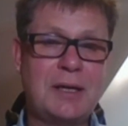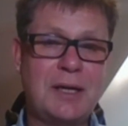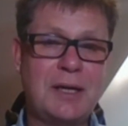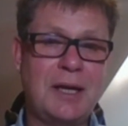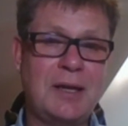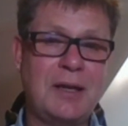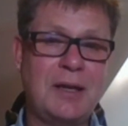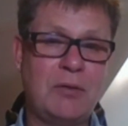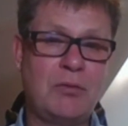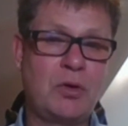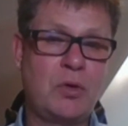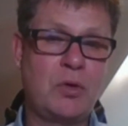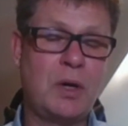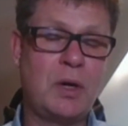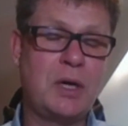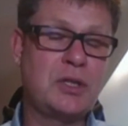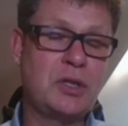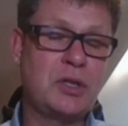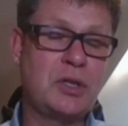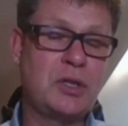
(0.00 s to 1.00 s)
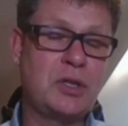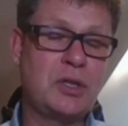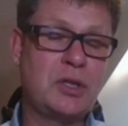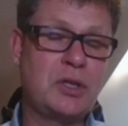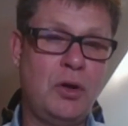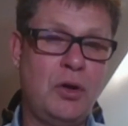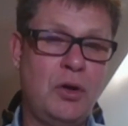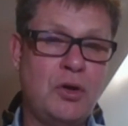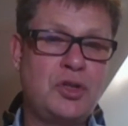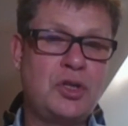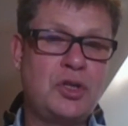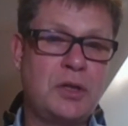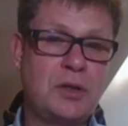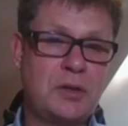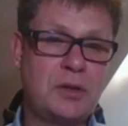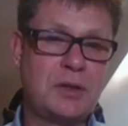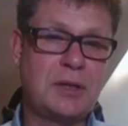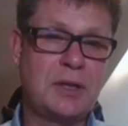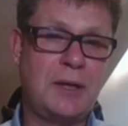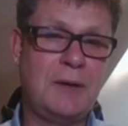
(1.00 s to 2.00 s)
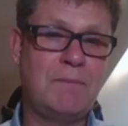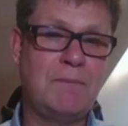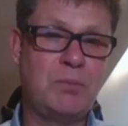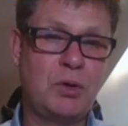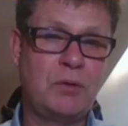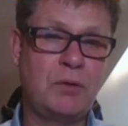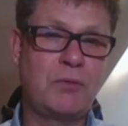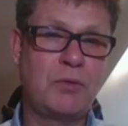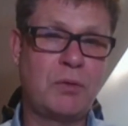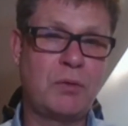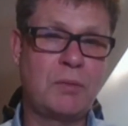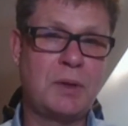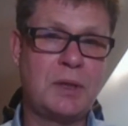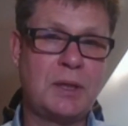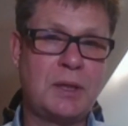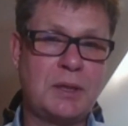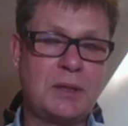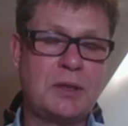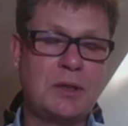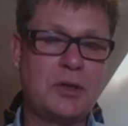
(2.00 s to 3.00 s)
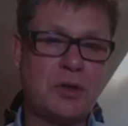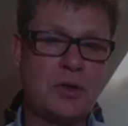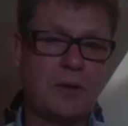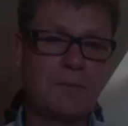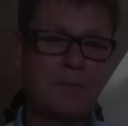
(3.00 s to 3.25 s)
and that requires urgent input from a clinician.